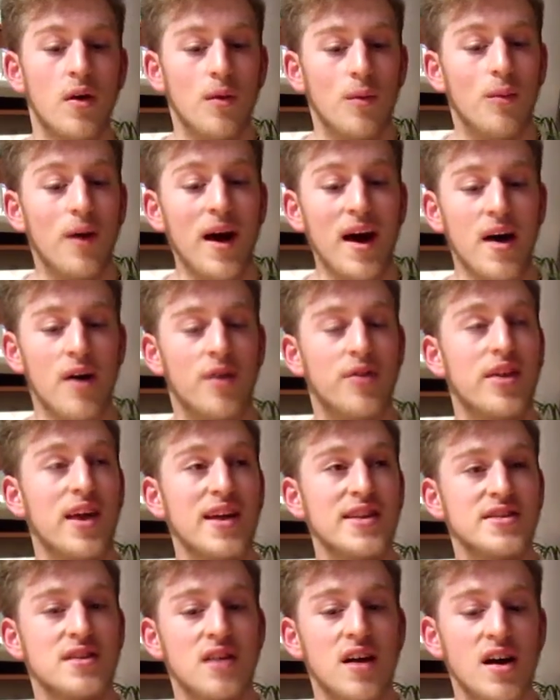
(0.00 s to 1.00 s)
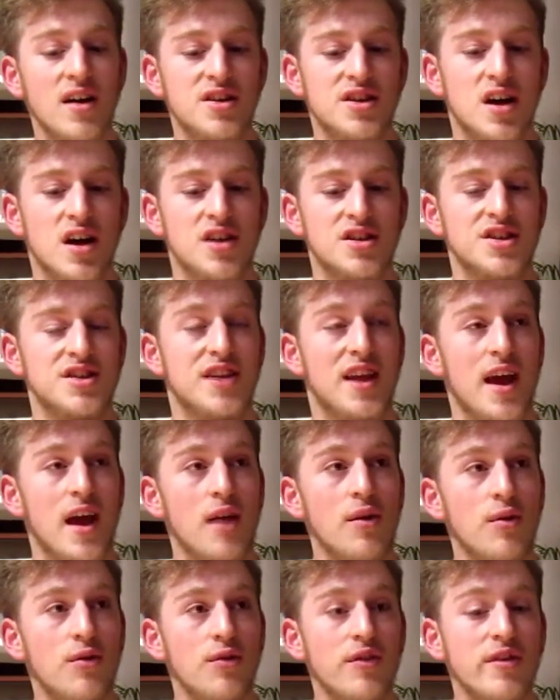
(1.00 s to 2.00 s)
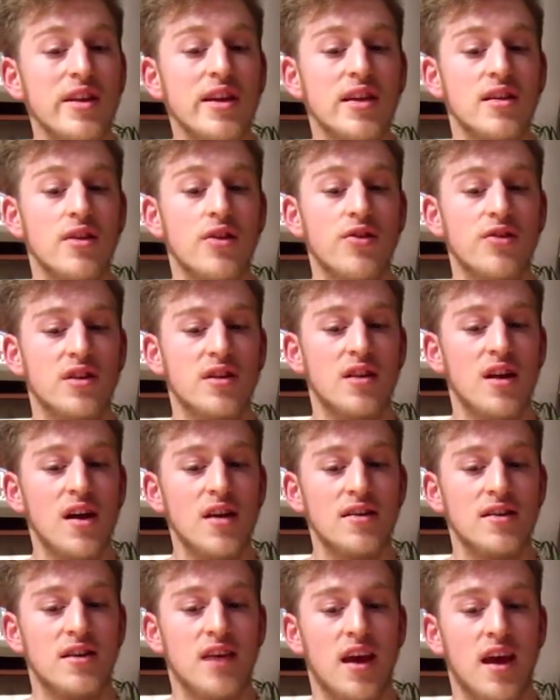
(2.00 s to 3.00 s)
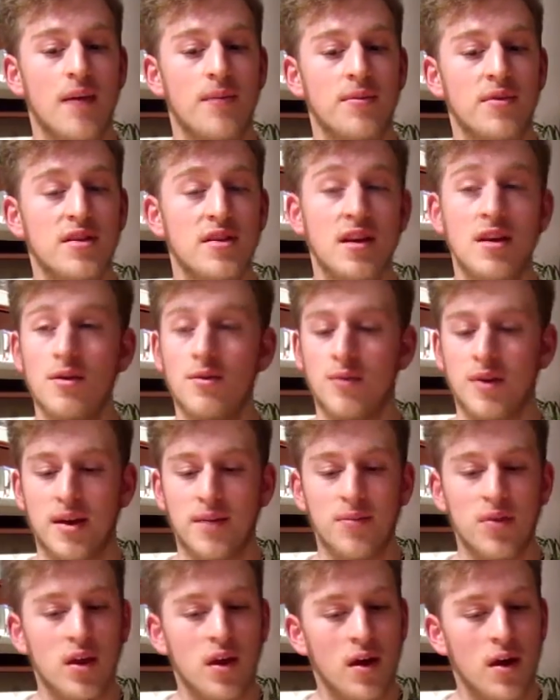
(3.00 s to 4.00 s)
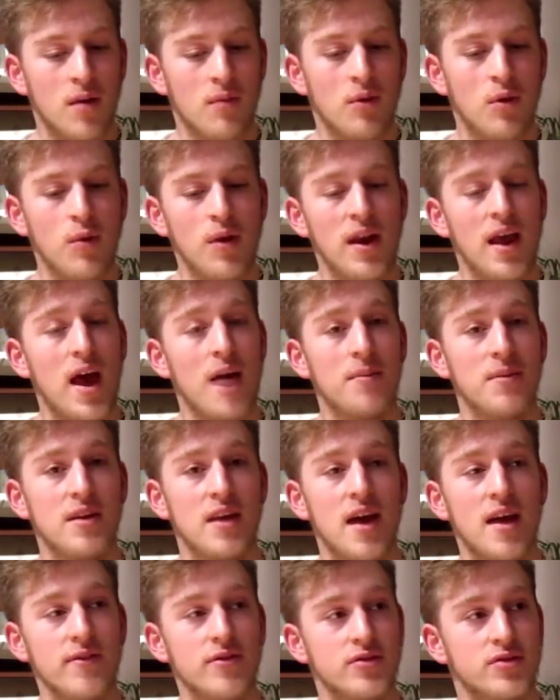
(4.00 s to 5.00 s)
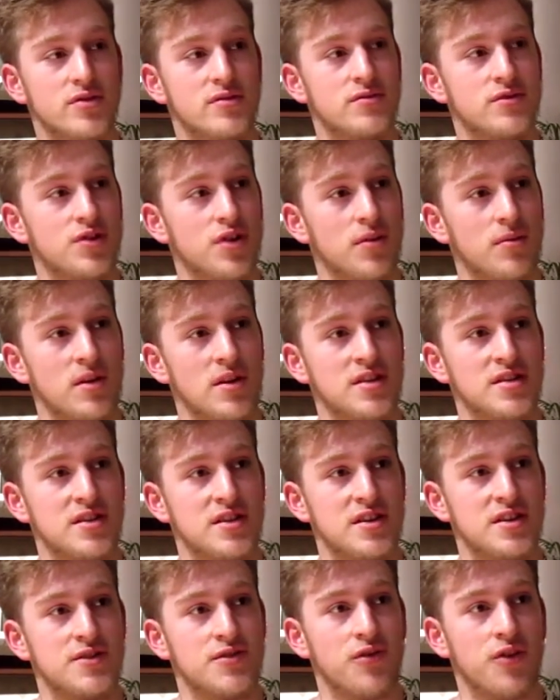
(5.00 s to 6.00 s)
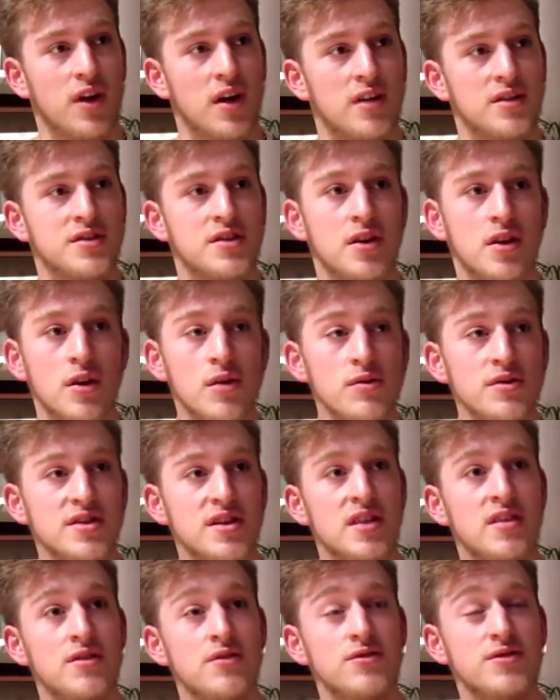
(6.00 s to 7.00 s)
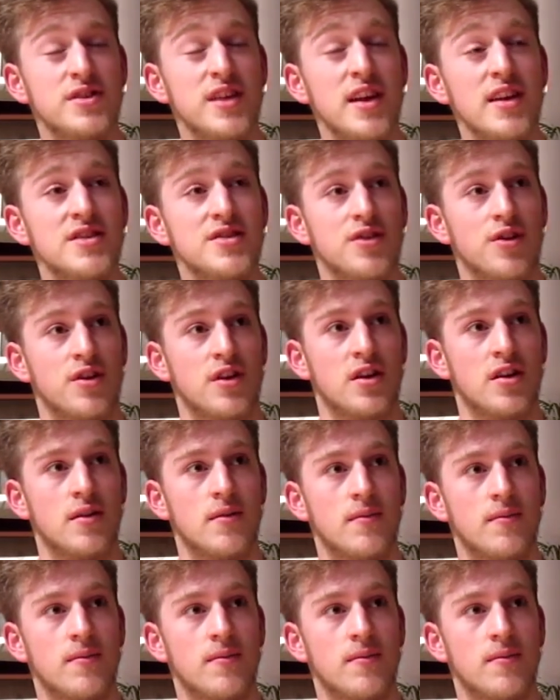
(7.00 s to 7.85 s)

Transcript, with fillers: Wow, thanks a lot, Josh's dad. We really learned a lot today, didn't we? But what happened after Germany seized France? Who was Hitler's next target?